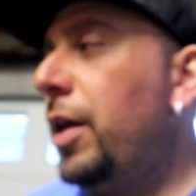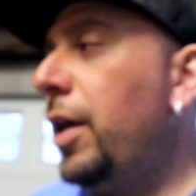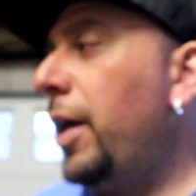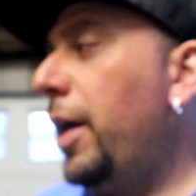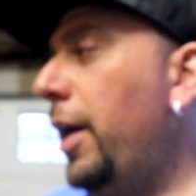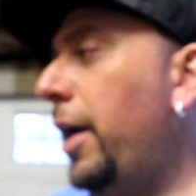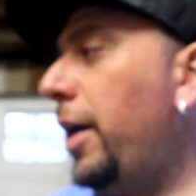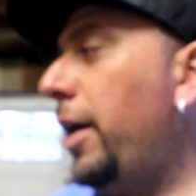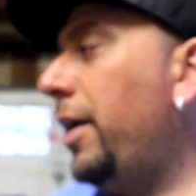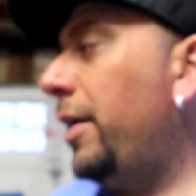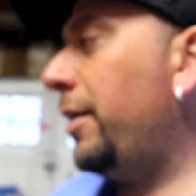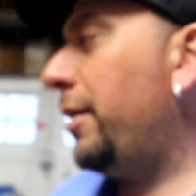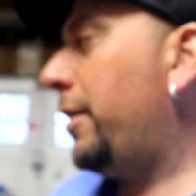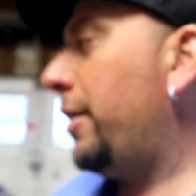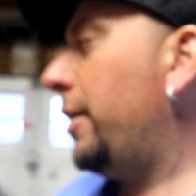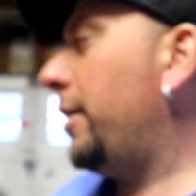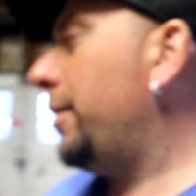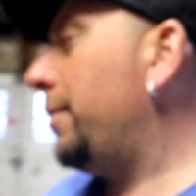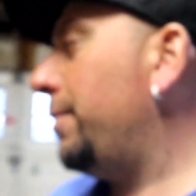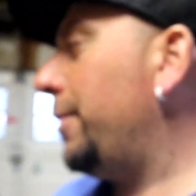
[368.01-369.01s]
And
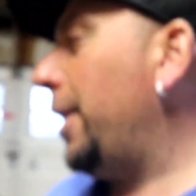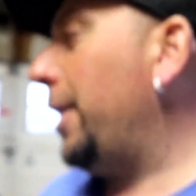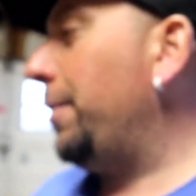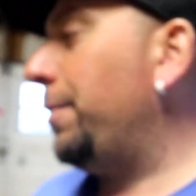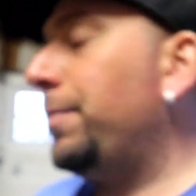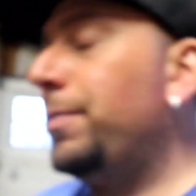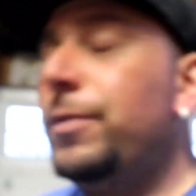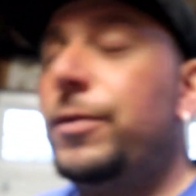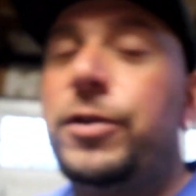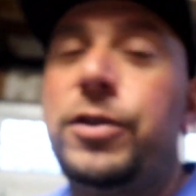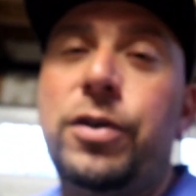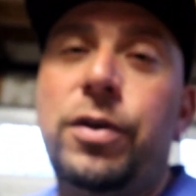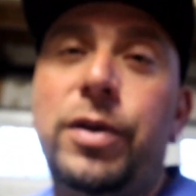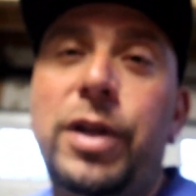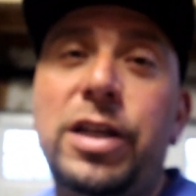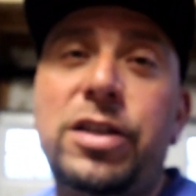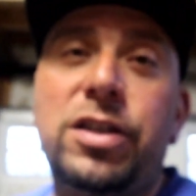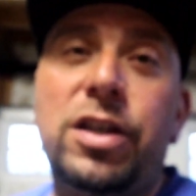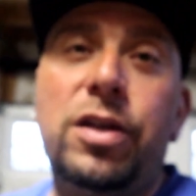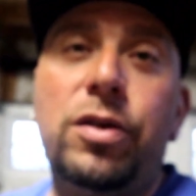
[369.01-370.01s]
yeah, so
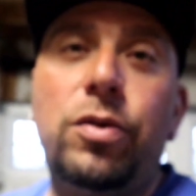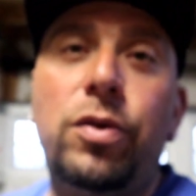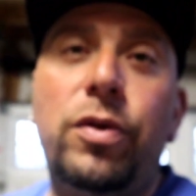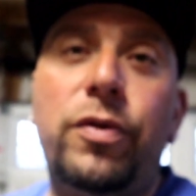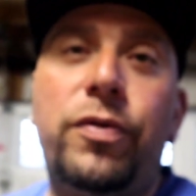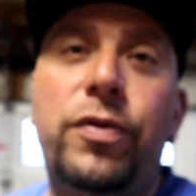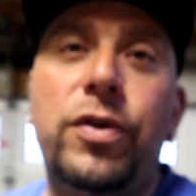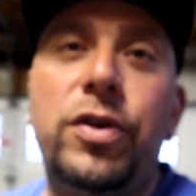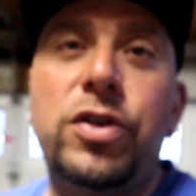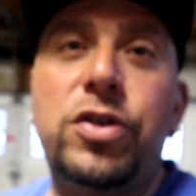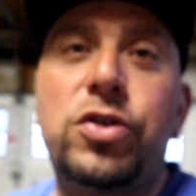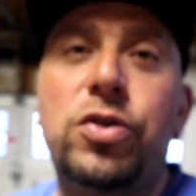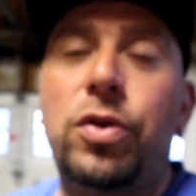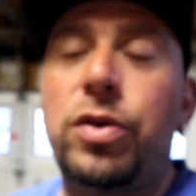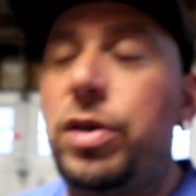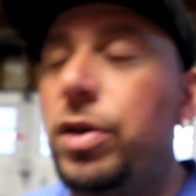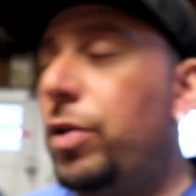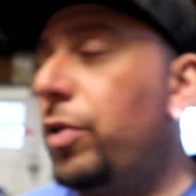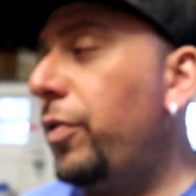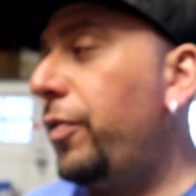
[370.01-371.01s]
that's gonna do it for this
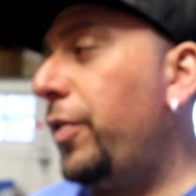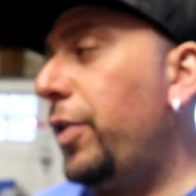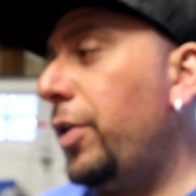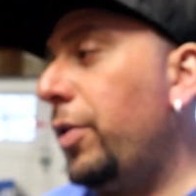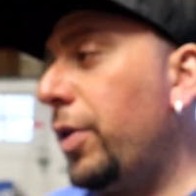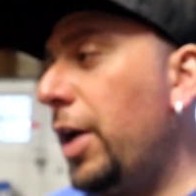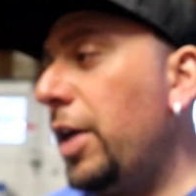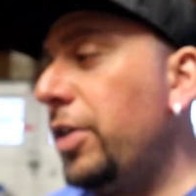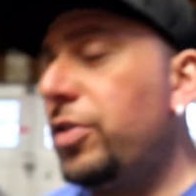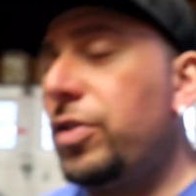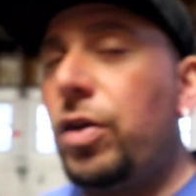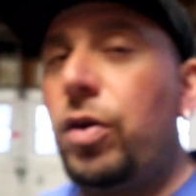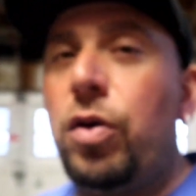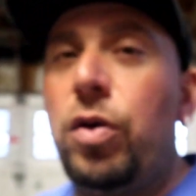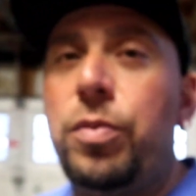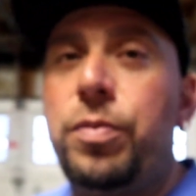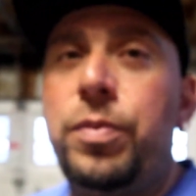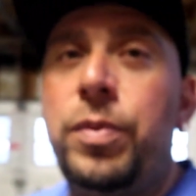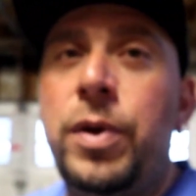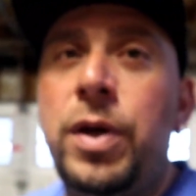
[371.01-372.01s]
short little video, guys. I
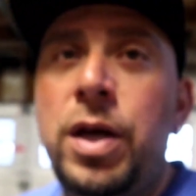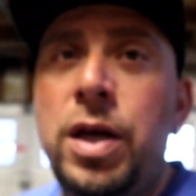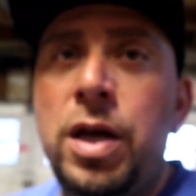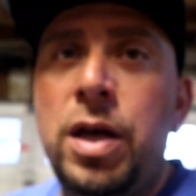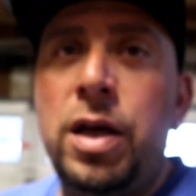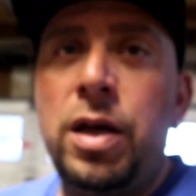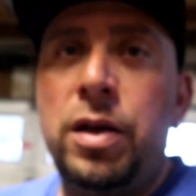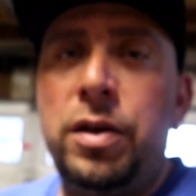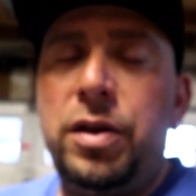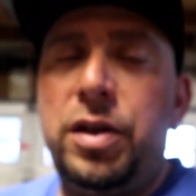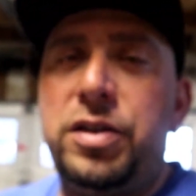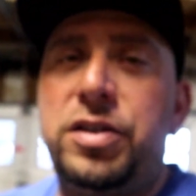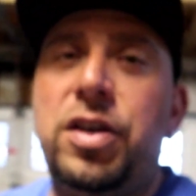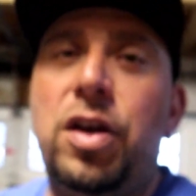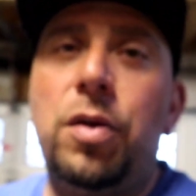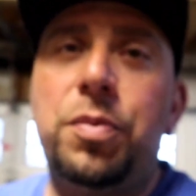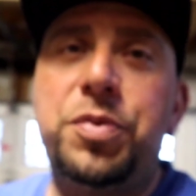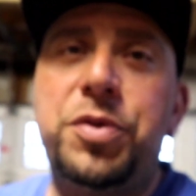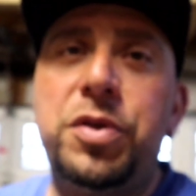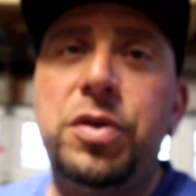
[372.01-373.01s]
hope this
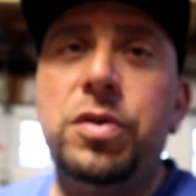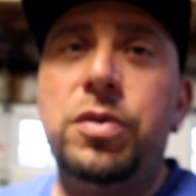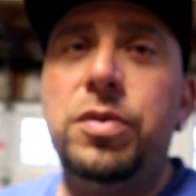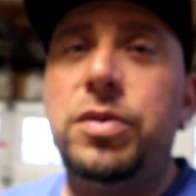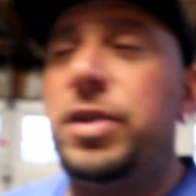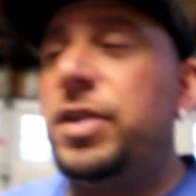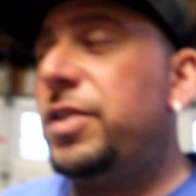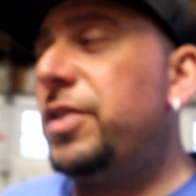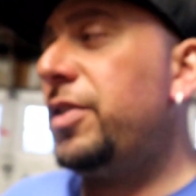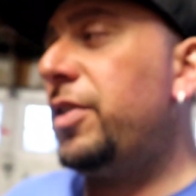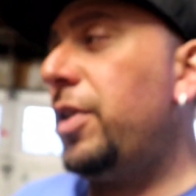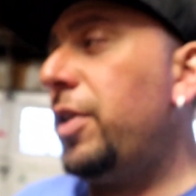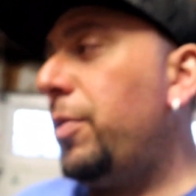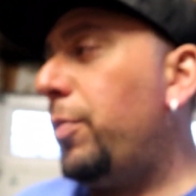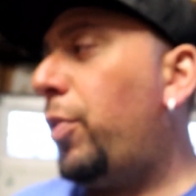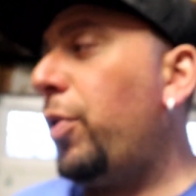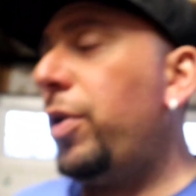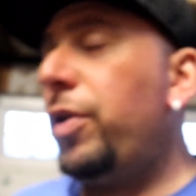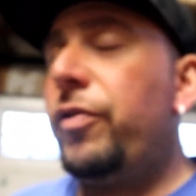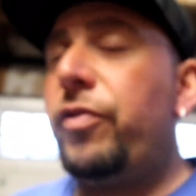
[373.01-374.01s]
helps you. This is the
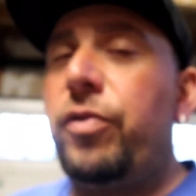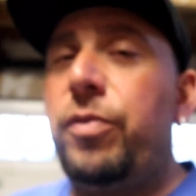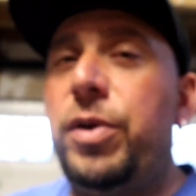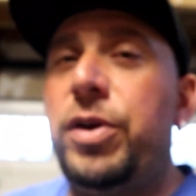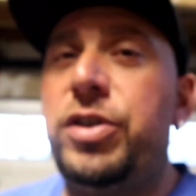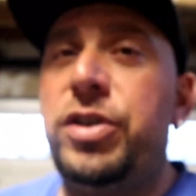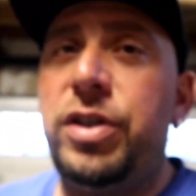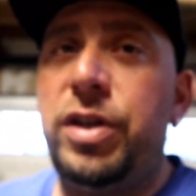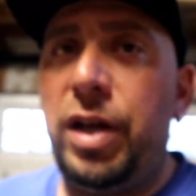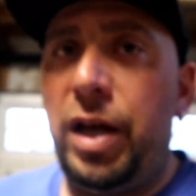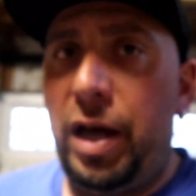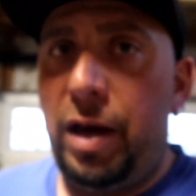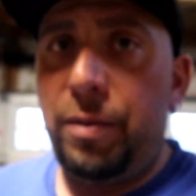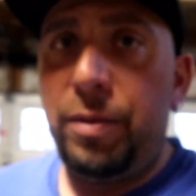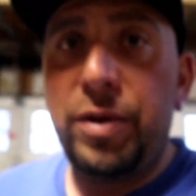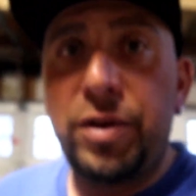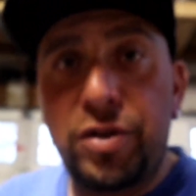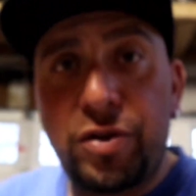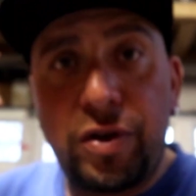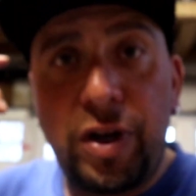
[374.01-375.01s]
important information that I've
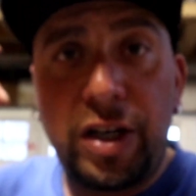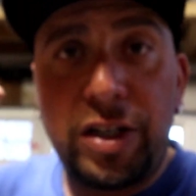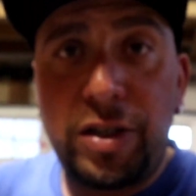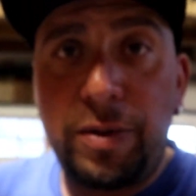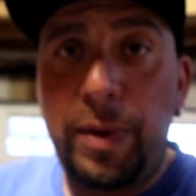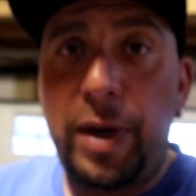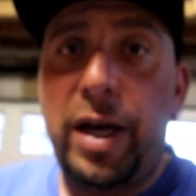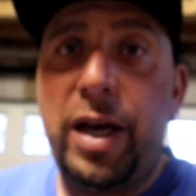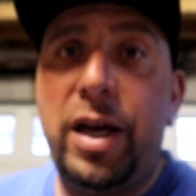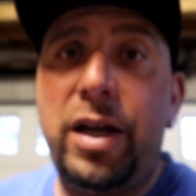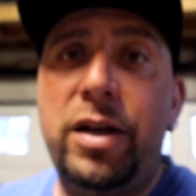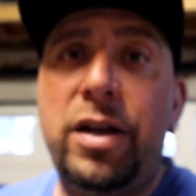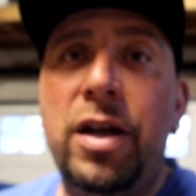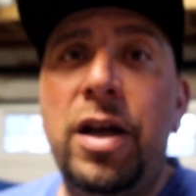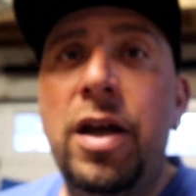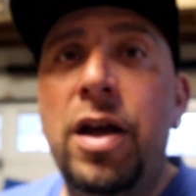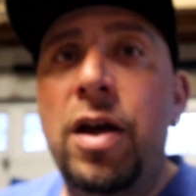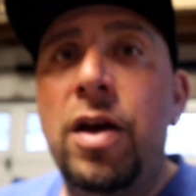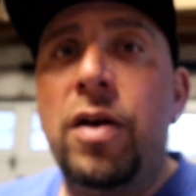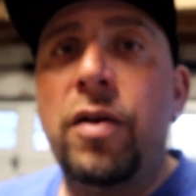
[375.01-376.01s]
been scratching my head
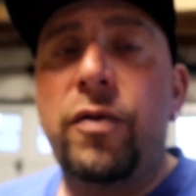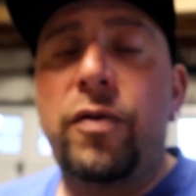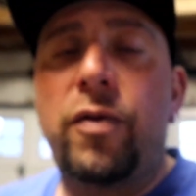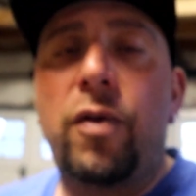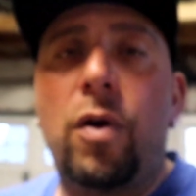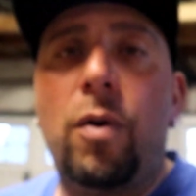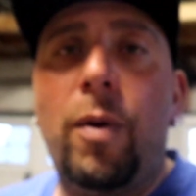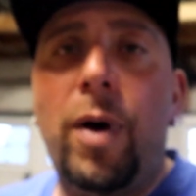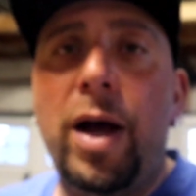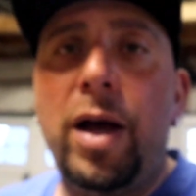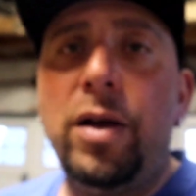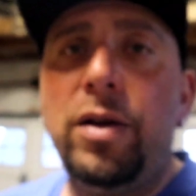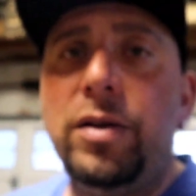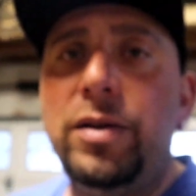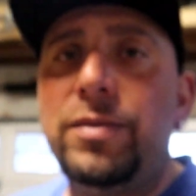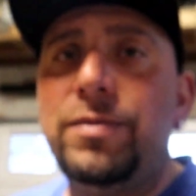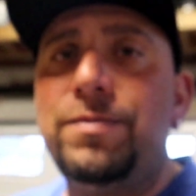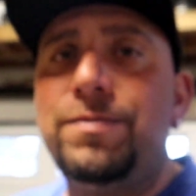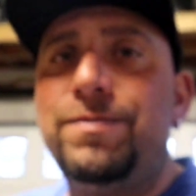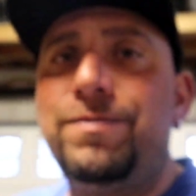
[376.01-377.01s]
for a while.
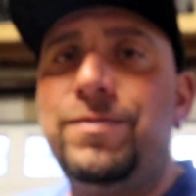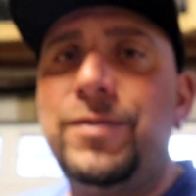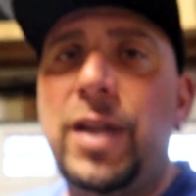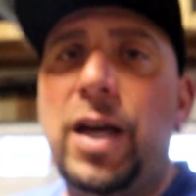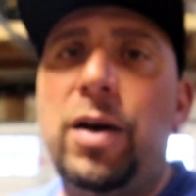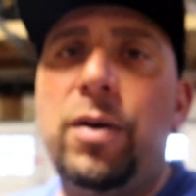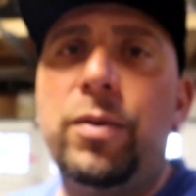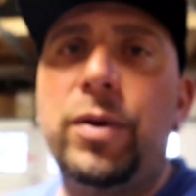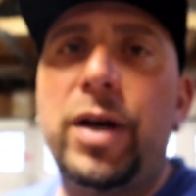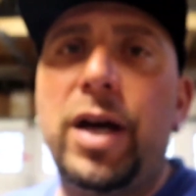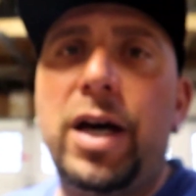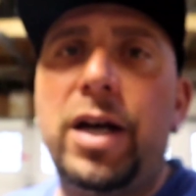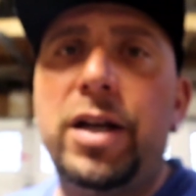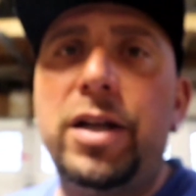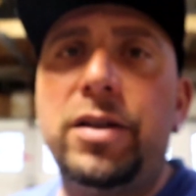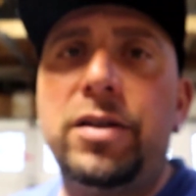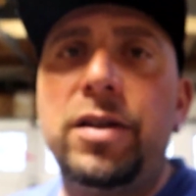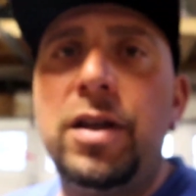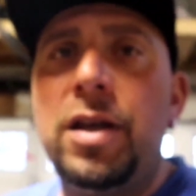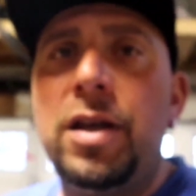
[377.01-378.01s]
Now we got it.